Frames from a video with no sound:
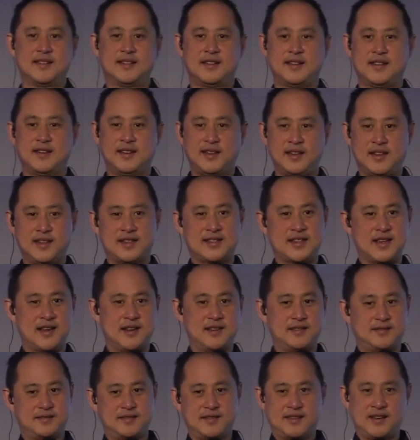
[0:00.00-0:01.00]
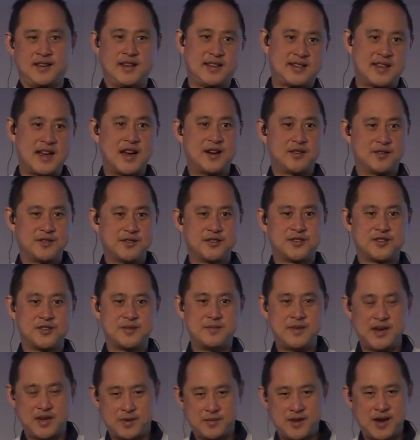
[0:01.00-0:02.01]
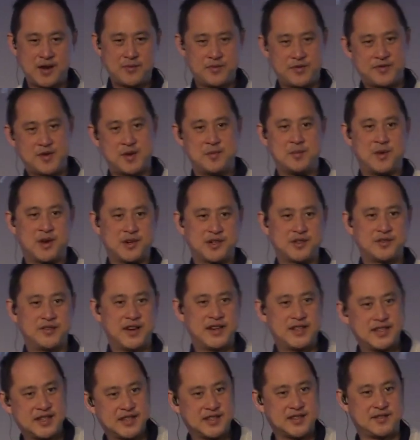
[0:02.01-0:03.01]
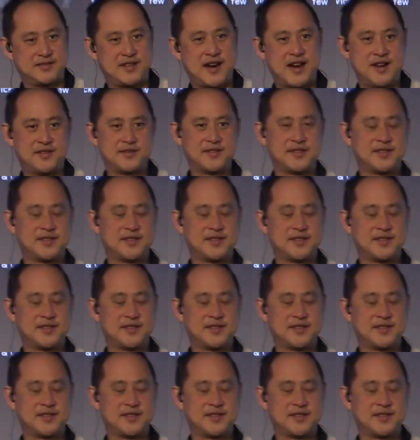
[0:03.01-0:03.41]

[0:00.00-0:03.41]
It's our own Zoom anyway. We've got moderators around.